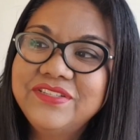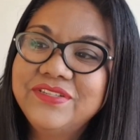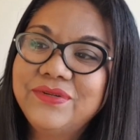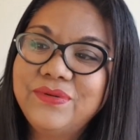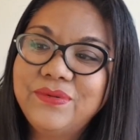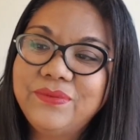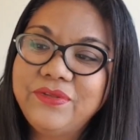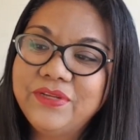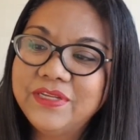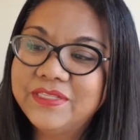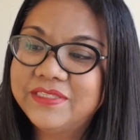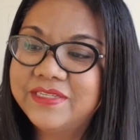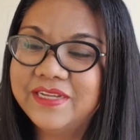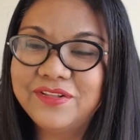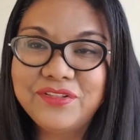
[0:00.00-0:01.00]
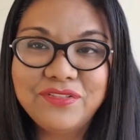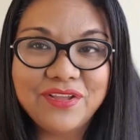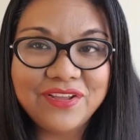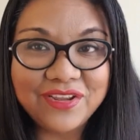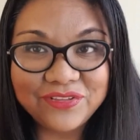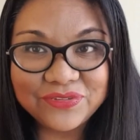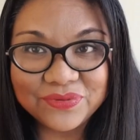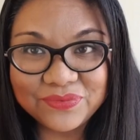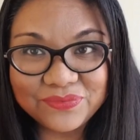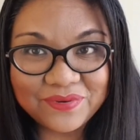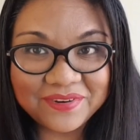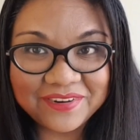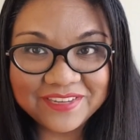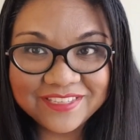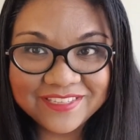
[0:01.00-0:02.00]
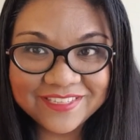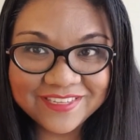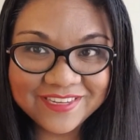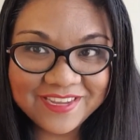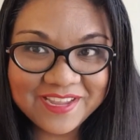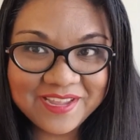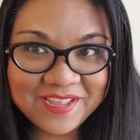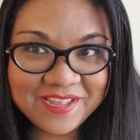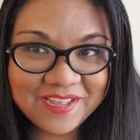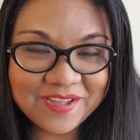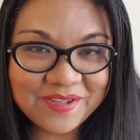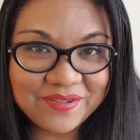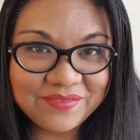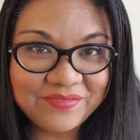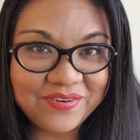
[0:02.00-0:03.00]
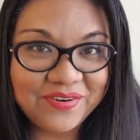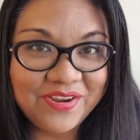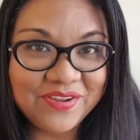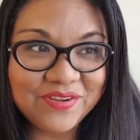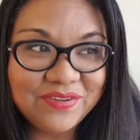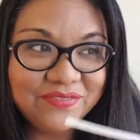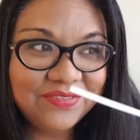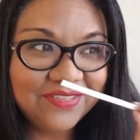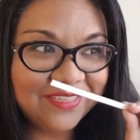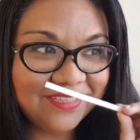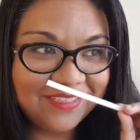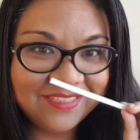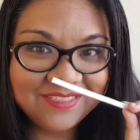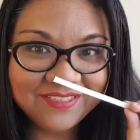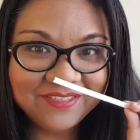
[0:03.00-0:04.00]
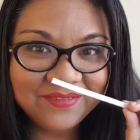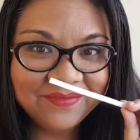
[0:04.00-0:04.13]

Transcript: so you can tell that I don't wear it uh, very often.